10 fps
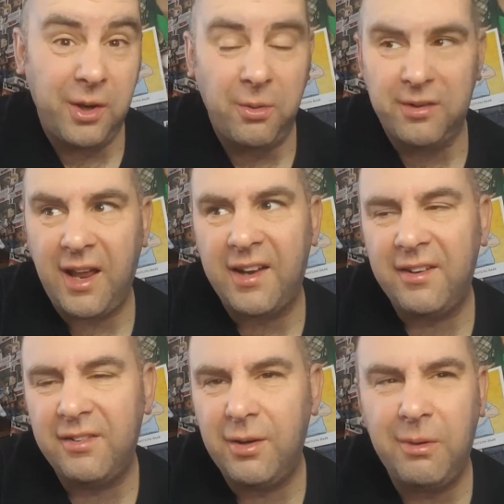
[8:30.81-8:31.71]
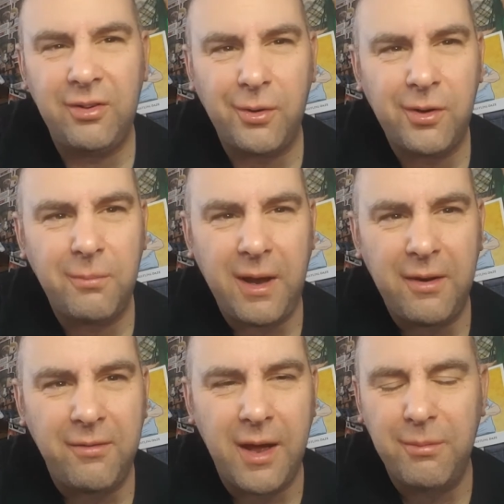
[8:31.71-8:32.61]
you know, her dad, Jimmy Snuka,
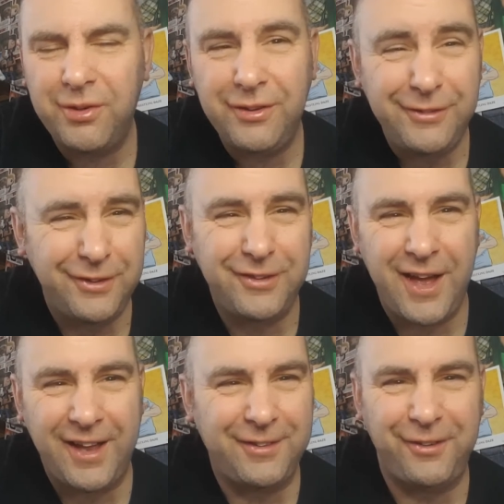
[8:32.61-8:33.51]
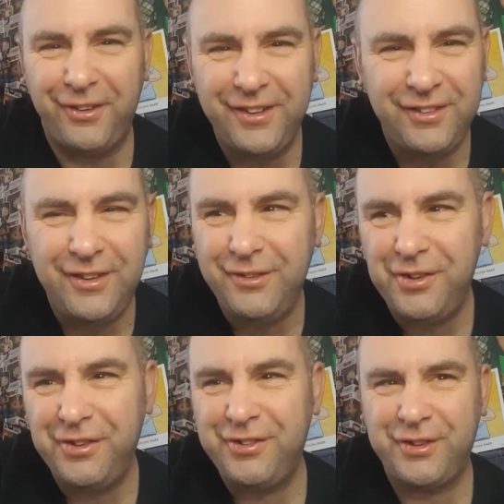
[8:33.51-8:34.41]
made famous. She just can't do it. She
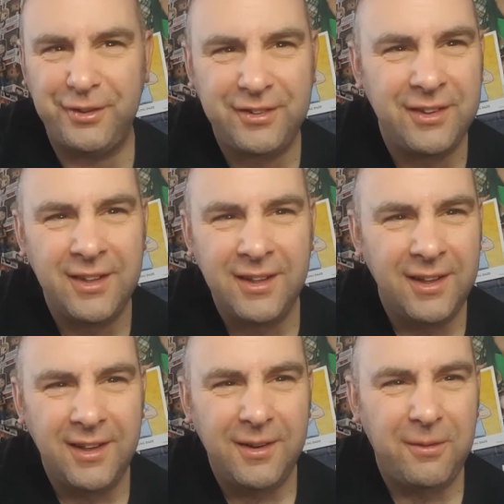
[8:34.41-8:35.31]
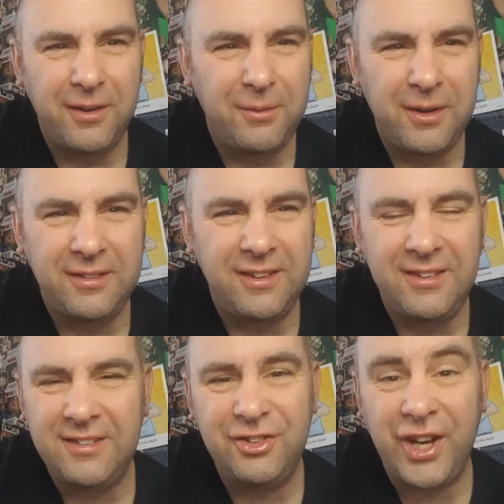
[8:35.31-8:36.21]
just sucks.
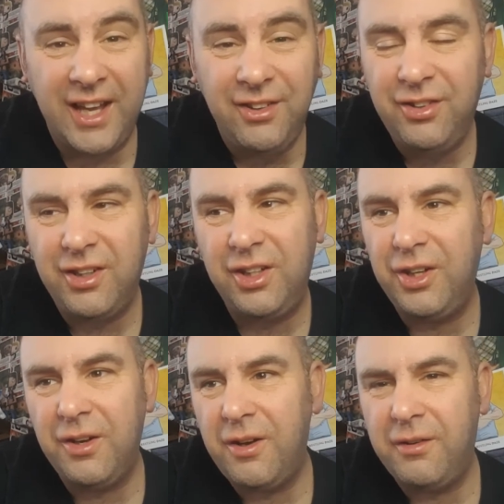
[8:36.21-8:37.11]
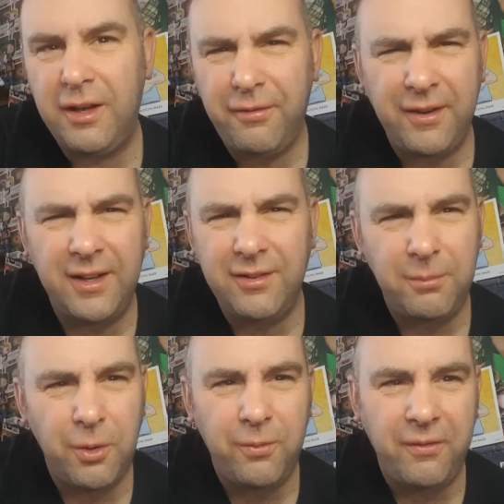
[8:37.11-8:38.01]
Just change your
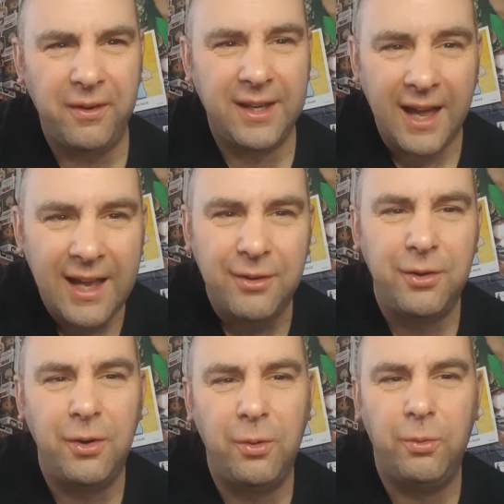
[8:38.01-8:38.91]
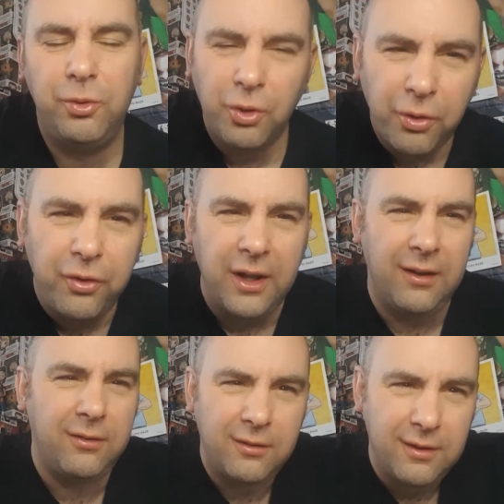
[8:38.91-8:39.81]
finishing move. If you can't do
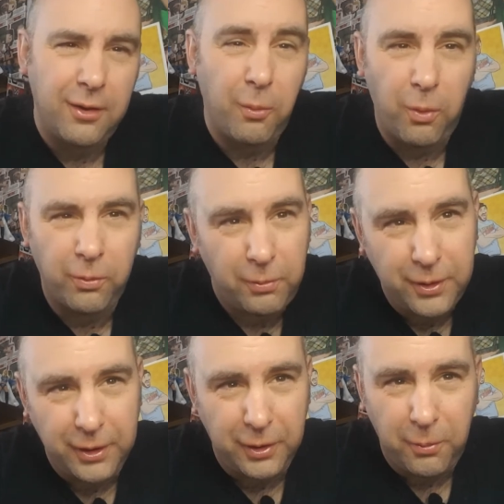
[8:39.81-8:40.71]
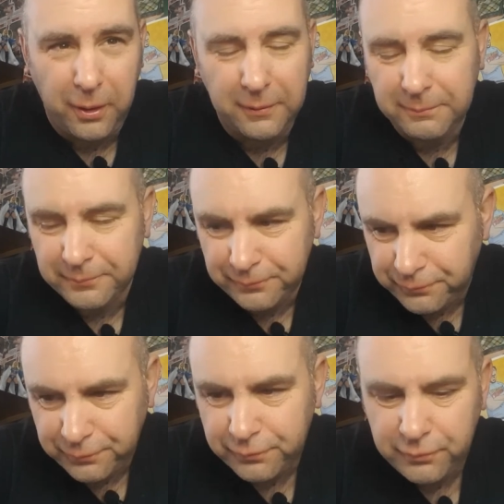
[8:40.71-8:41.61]
justice to the one what you're doing,
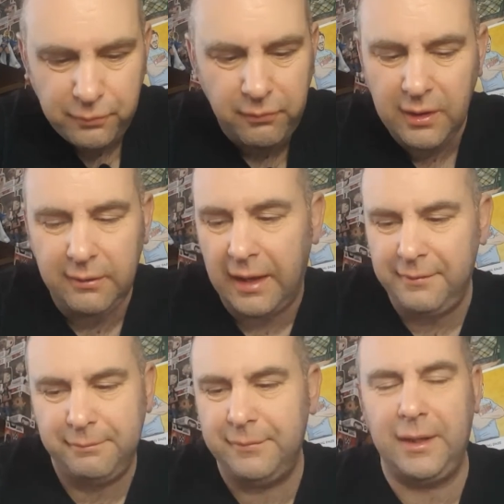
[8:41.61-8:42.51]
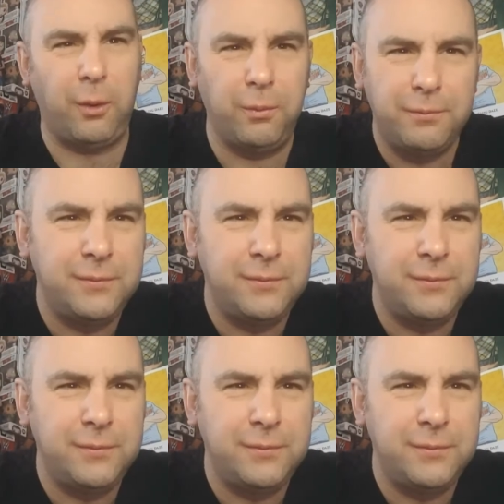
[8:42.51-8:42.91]
then no.